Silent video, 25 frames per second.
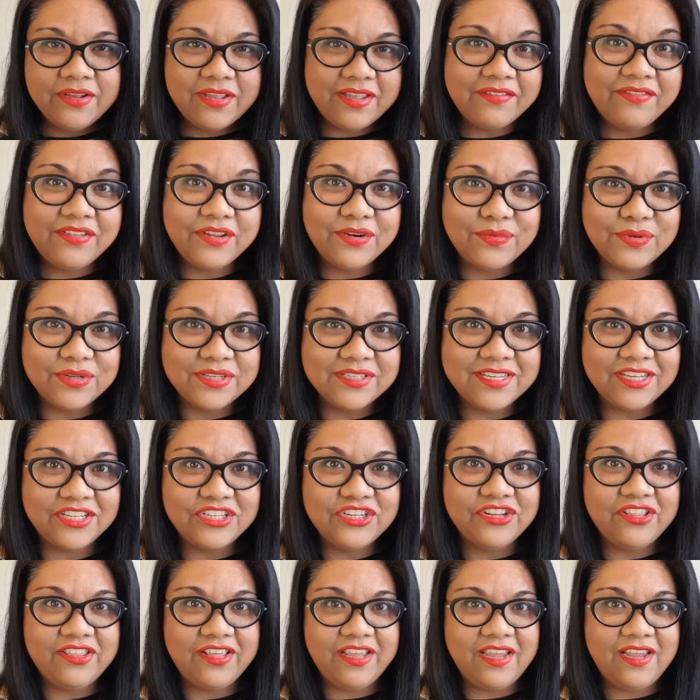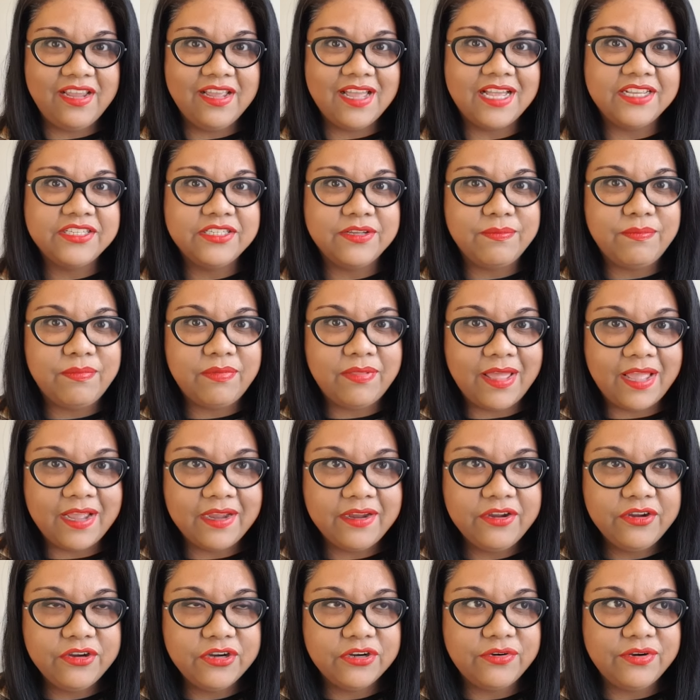if there was such thing as a
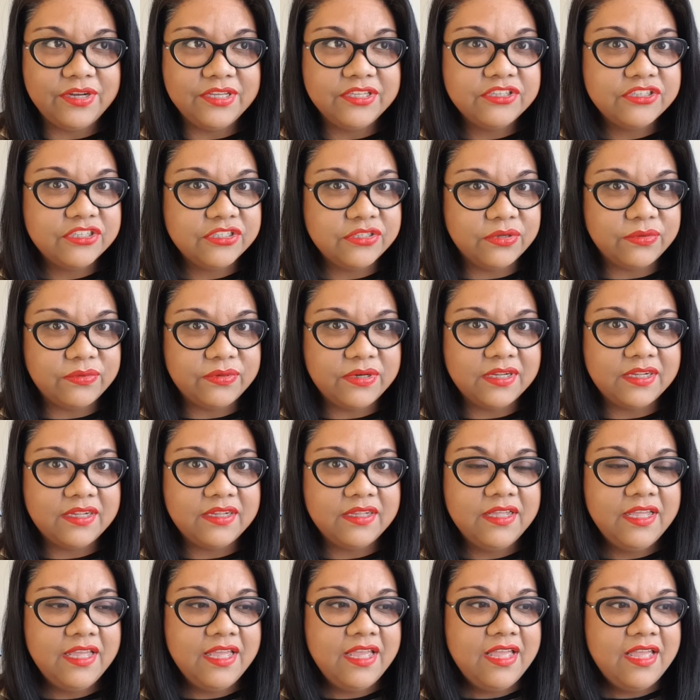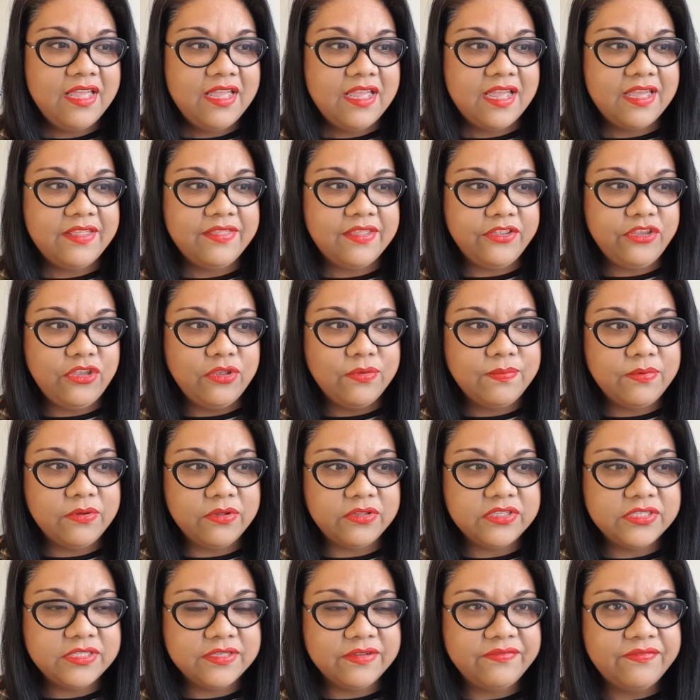black currant soda, and then you
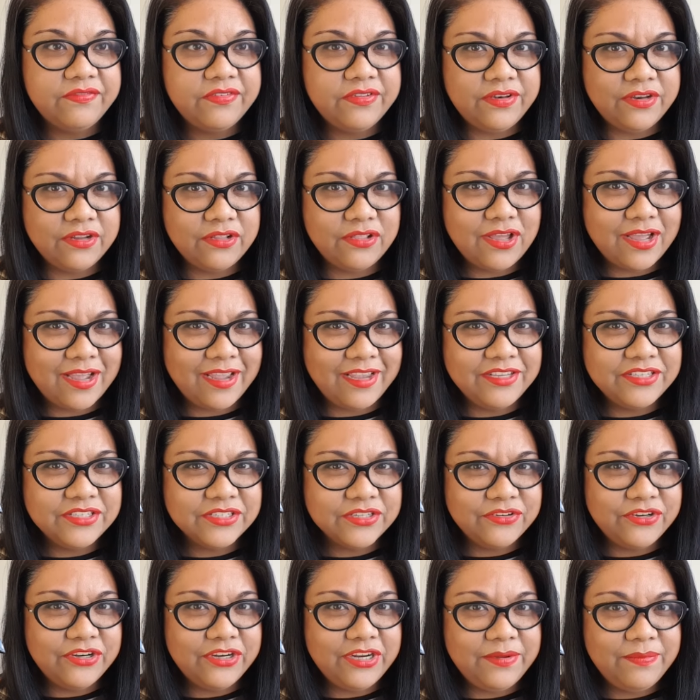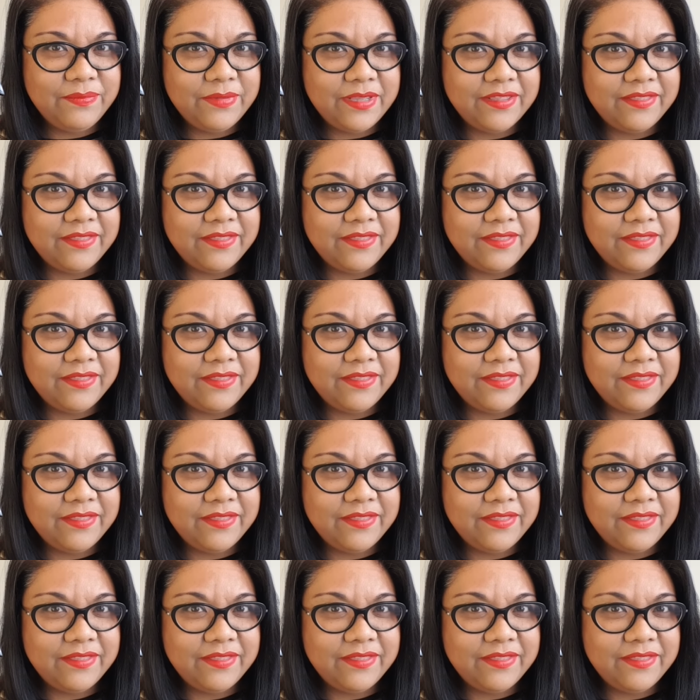put some vanilla ice cream